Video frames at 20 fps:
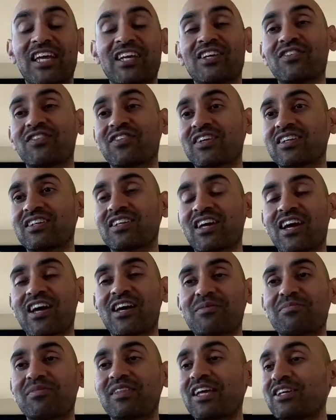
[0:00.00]
Thank you for your
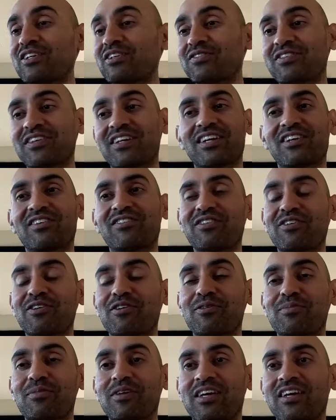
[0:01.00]
time. Thank you for
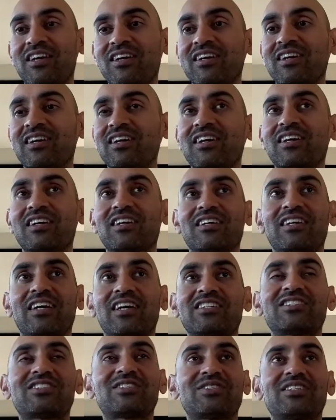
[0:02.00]
interviewing me.
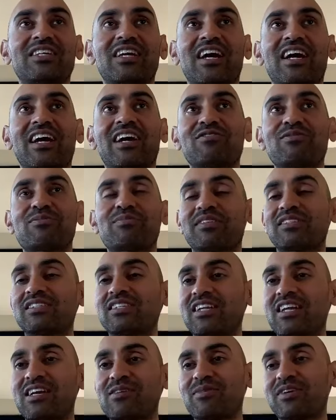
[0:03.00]
Yes, you say I have a
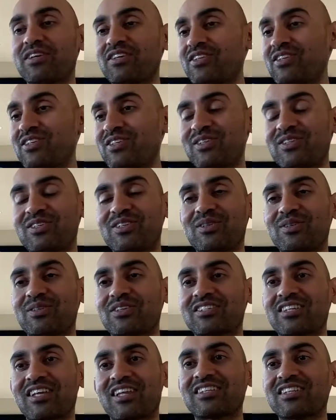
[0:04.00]
busy day, but you do too.
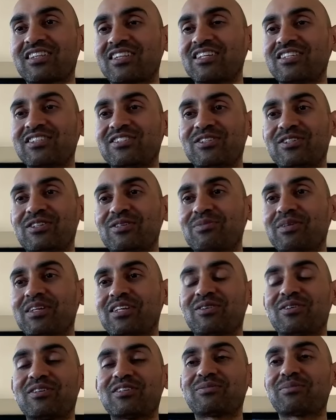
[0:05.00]
There's other things you can be
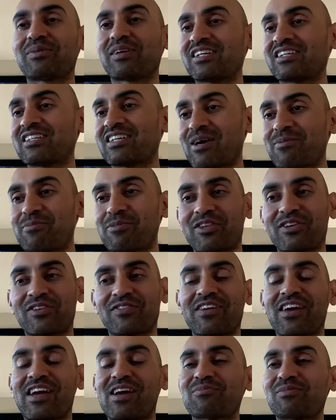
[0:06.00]
doing, spending time with your
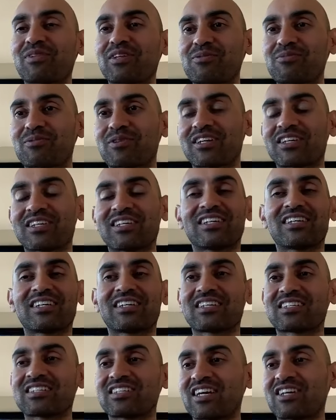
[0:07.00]
family, working,
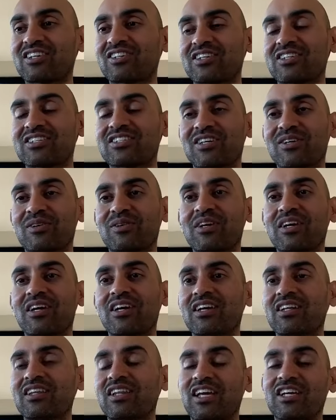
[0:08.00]
et cetera. So
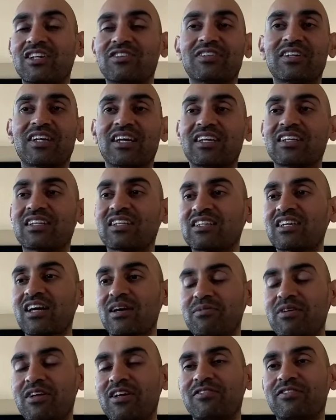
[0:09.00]
thank you for taking the
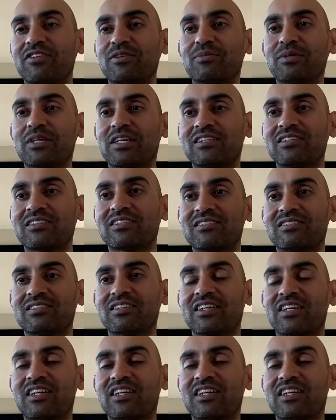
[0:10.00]
time to interview me. You